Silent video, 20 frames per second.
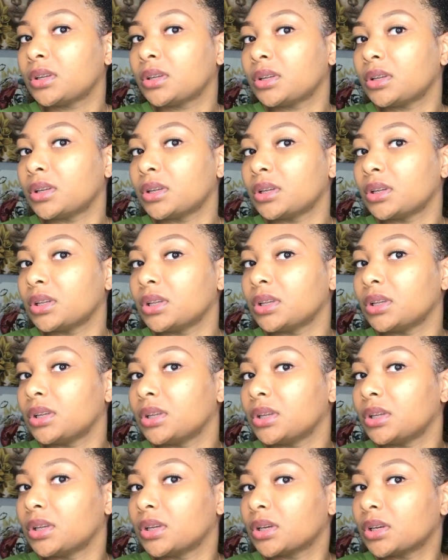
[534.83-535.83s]

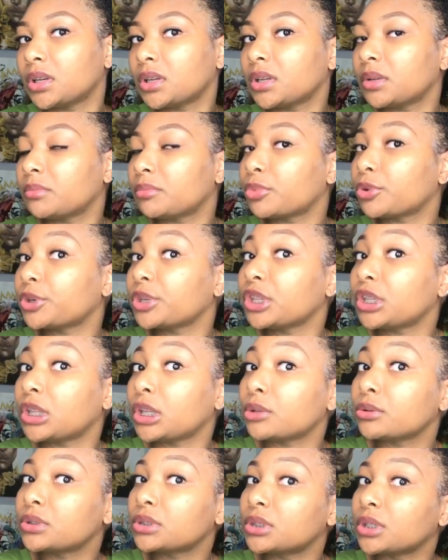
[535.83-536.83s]
Getting pretty
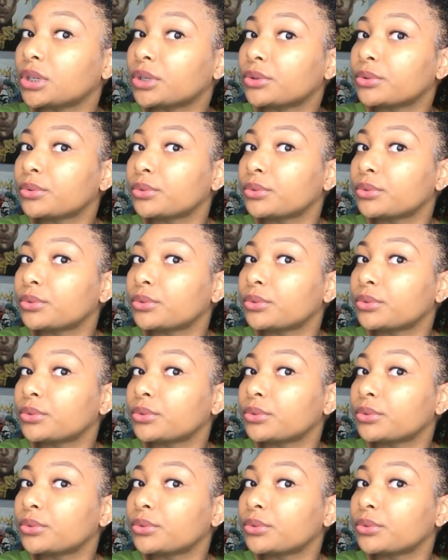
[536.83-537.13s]
close though.